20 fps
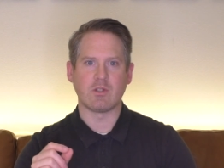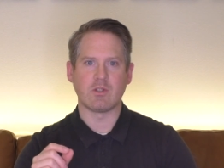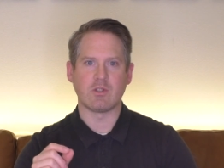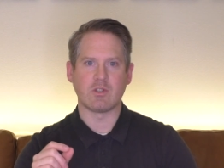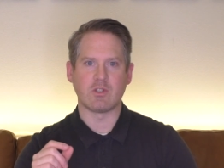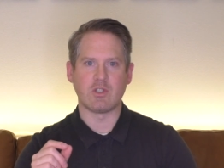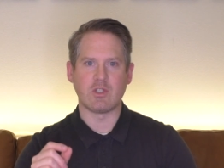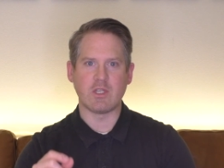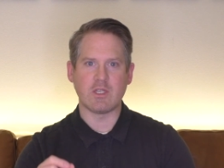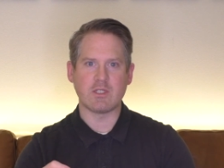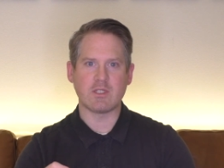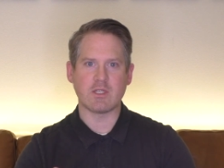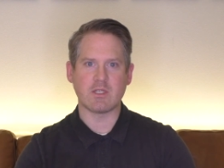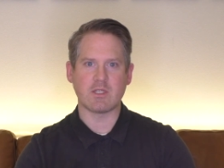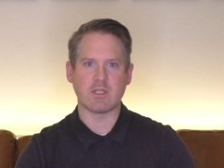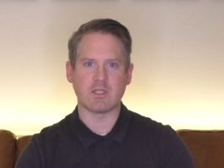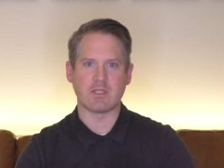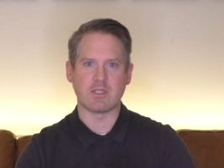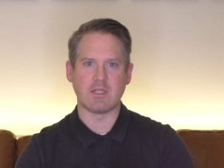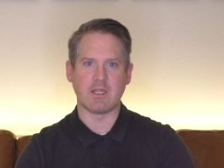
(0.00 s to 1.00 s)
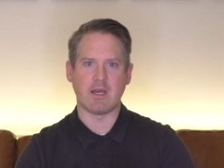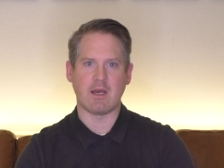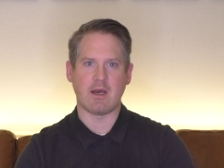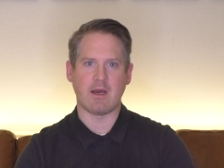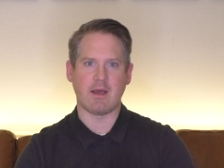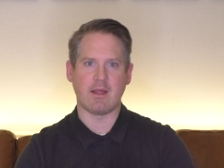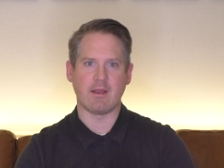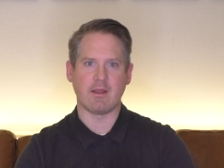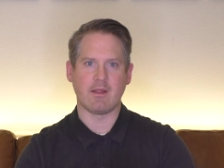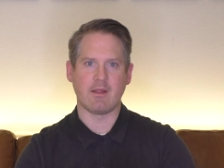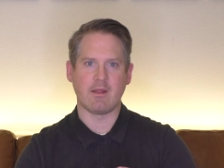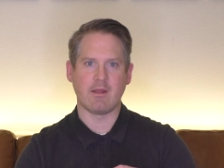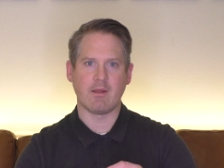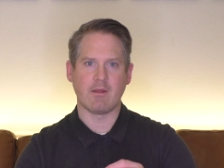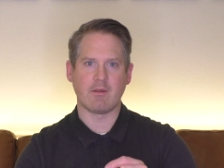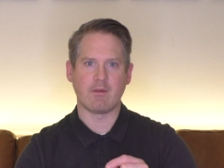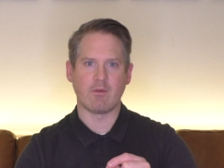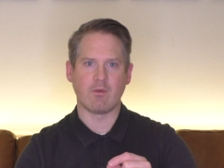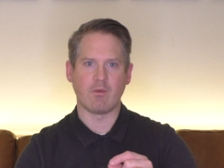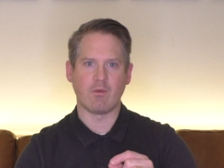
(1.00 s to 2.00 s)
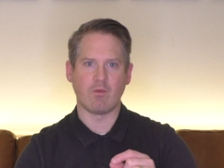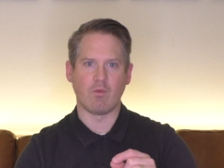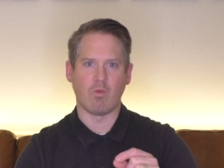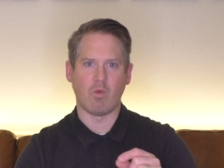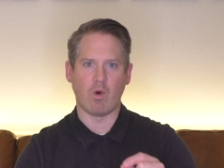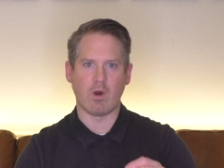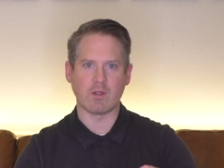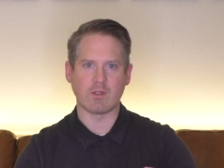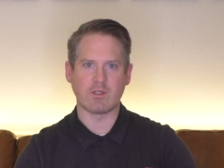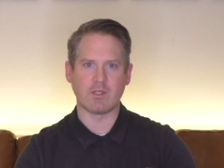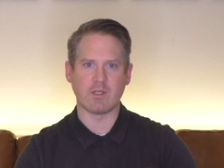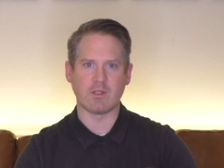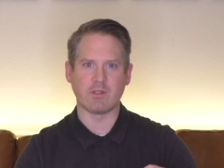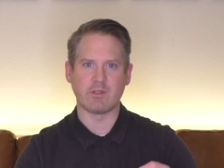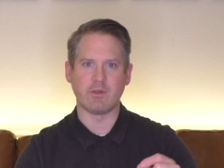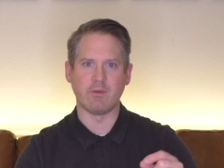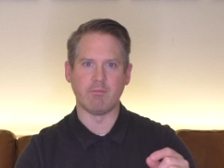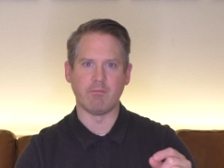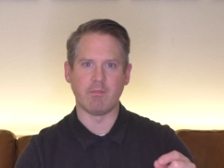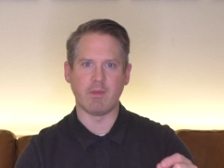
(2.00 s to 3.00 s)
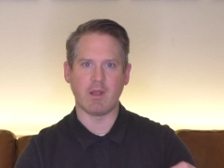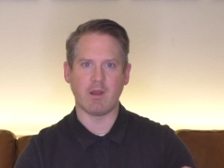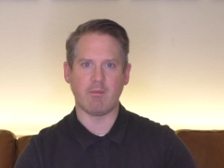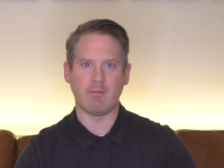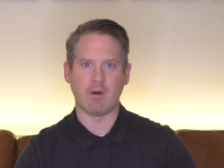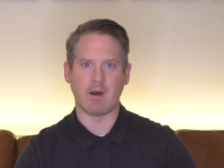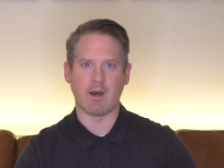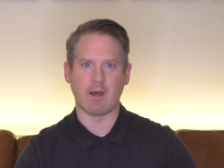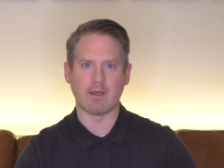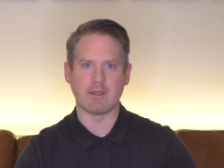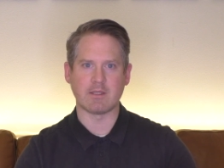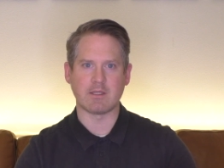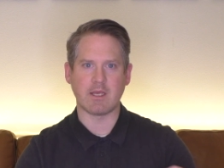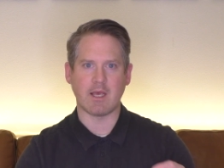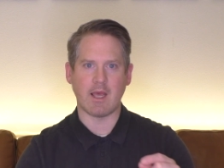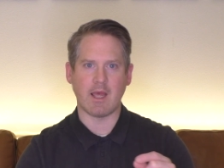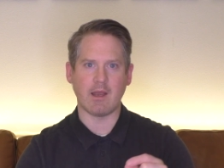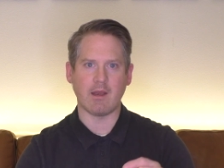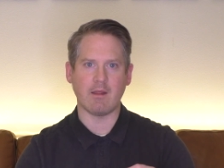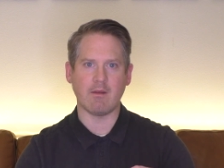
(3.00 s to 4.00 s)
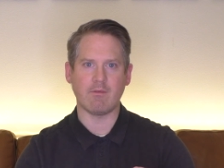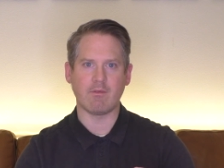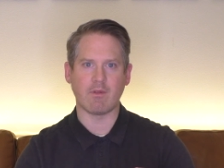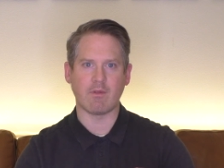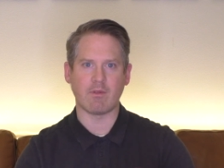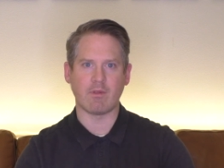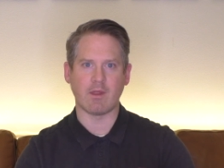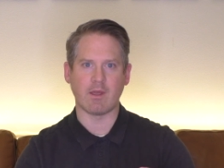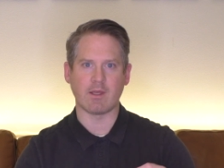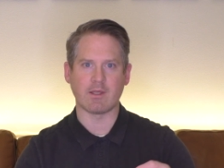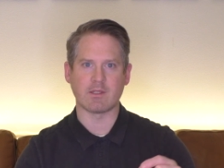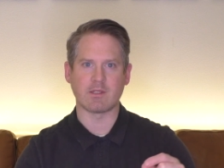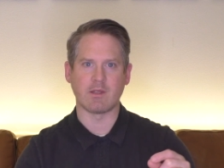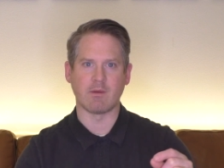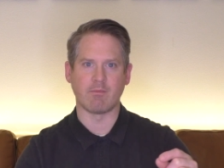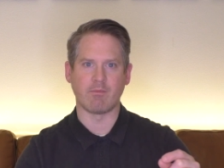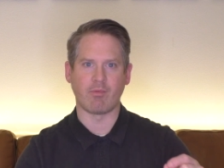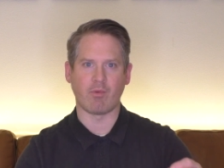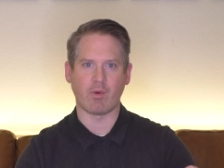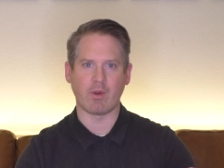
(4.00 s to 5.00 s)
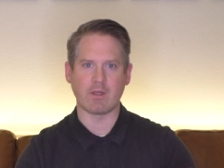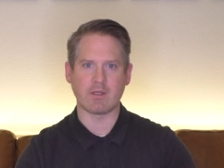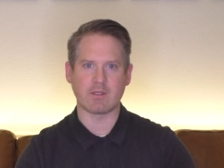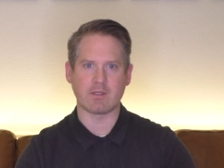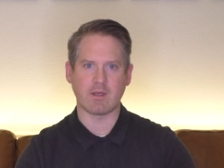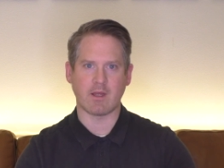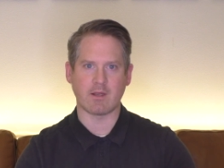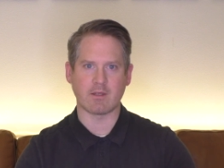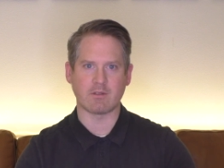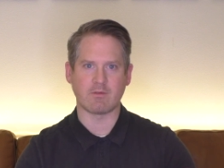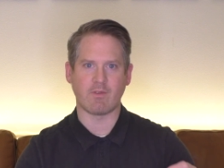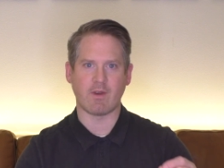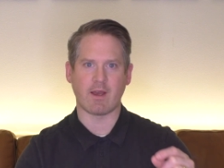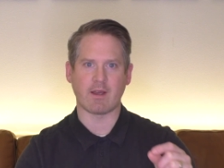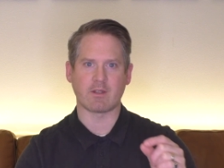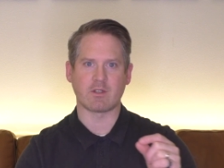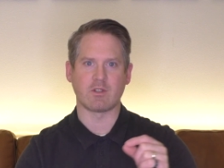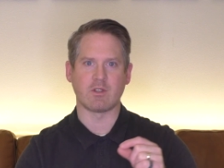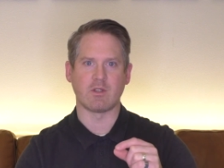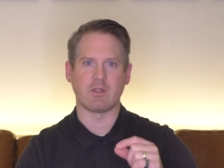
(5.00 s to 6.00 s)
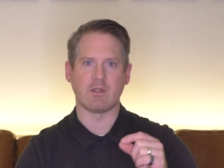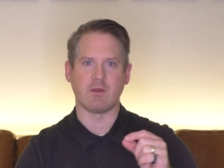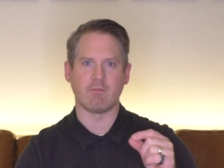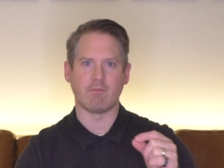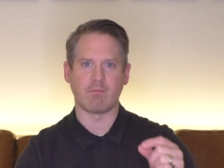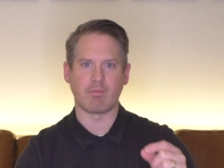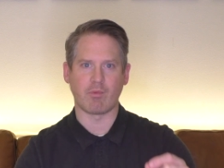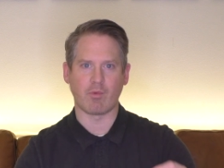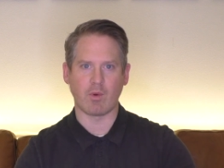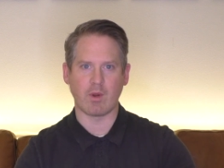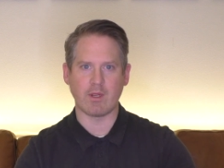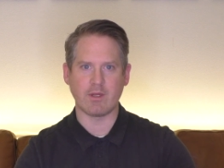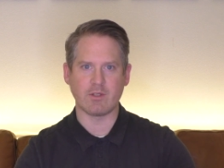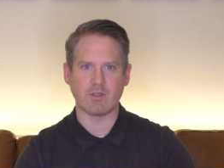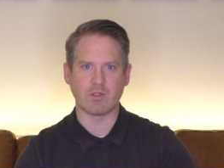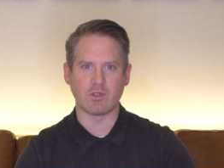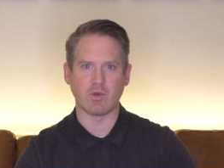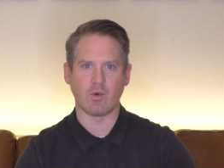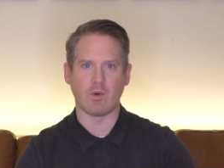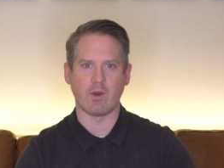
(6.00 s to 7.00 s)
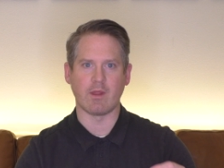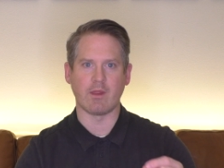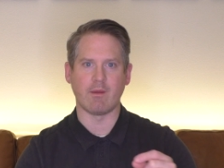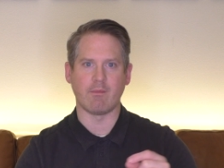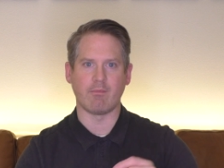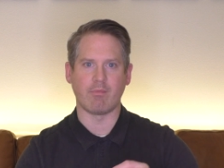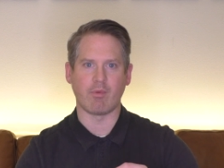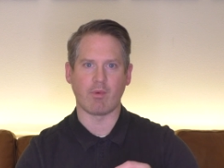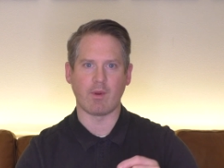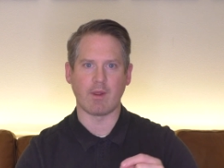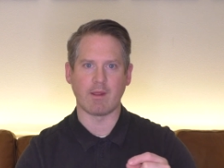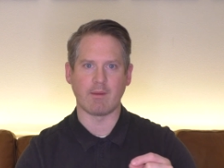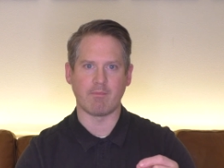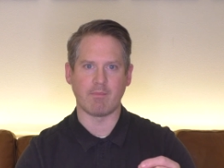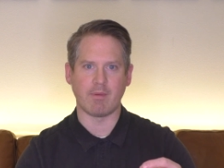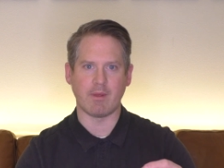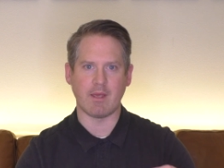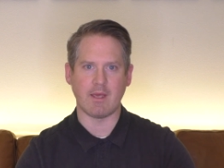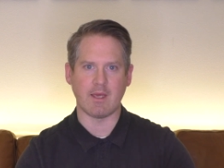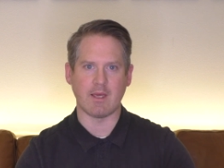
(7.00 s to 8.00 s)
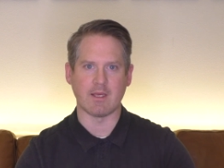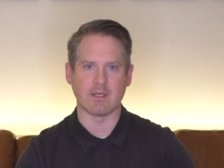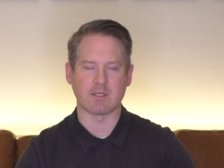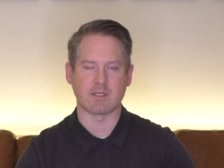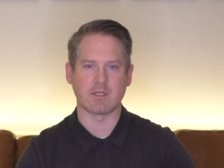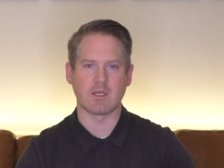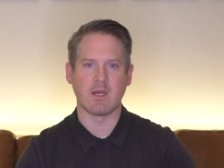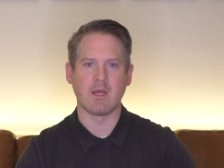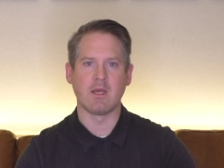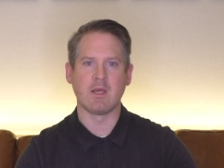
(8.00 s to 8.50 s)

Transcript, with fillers: Jesus is not wanting to minimize any of the things that bring satisfaction, that bring joy, that bring peace.